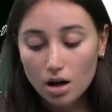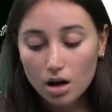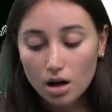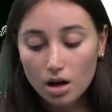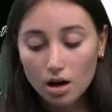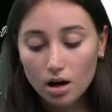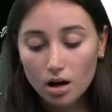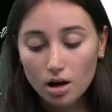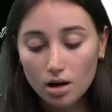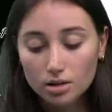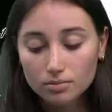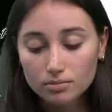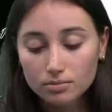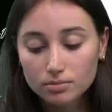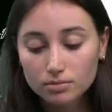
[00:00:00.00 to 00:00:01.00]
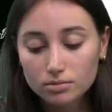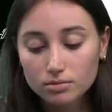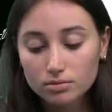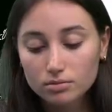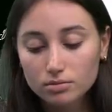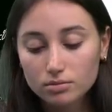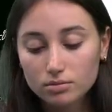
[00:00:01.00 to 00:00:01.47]
Of
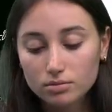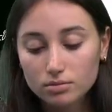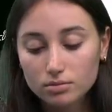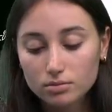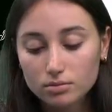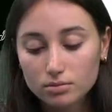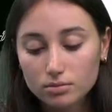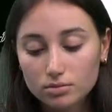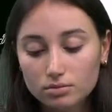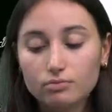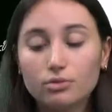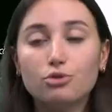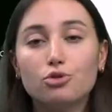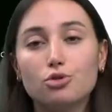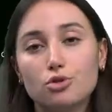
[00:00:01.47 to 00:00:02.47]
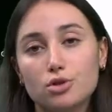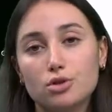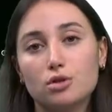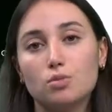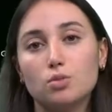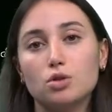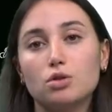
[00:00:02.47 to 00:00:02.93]
course,
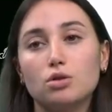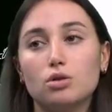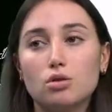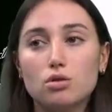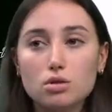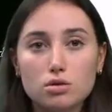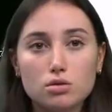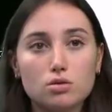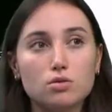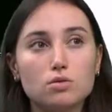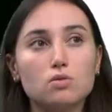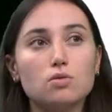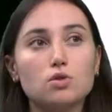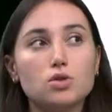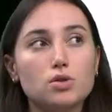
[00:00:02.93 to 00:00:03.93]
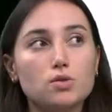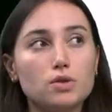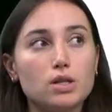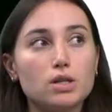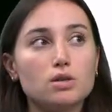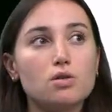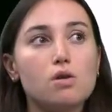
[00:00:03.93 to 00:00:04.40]
what you could also do
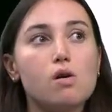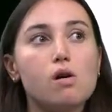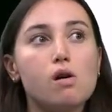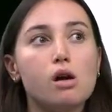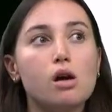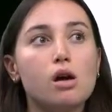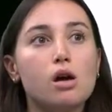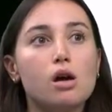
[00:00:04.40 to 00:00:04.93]
during your,